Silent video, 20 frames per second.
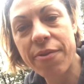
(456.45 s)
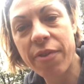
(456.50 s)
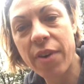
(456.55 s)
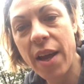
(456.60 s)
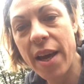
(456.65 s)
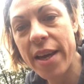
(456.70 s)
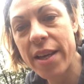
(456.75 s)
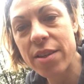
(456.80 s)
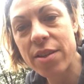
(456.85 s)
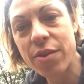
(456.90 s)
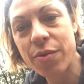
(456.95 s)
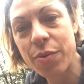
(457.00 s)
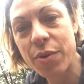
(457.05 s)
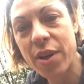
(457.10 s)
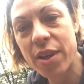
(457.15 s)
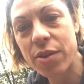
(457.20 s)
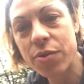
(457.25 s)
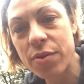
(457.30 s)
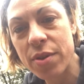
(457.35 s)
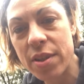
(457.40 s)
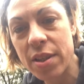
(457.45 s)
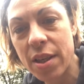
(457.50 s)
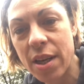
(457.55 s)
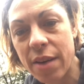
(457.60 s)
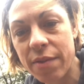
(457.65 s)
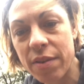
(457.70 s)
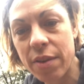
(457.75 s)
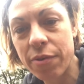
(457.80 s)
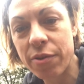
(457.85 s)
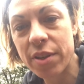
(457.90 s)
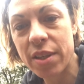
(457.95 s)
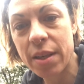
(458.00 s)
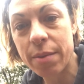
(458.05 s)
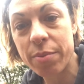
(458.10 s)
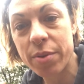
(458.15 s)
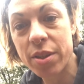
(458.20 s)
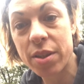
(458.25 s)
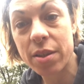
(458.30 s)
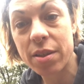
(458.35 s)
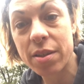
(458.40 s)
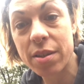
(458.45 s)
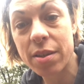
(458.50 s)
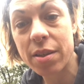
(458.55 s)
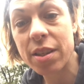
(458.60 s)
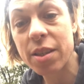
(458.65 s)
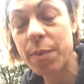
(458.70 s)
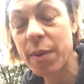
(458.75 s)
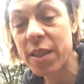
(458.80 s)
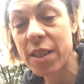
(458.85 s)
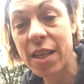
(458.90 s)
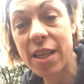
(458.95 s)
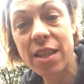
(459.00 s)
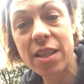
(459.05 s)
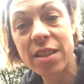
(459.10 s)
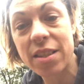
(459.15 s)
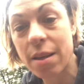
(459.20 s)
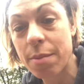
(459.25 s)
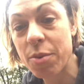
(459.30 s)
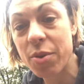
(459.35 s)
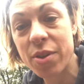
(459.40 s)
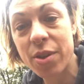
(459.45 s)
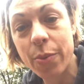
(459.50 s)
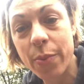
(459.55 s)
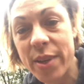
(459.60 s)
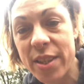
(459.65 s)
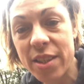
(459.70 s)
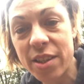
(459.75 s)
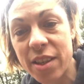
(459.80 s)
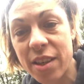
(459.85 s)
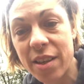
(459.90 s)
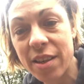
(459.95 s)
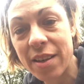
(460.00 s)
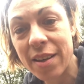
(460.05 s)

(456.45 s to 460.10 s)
flies through countries that have different temperatures, especially in the summer and the winter.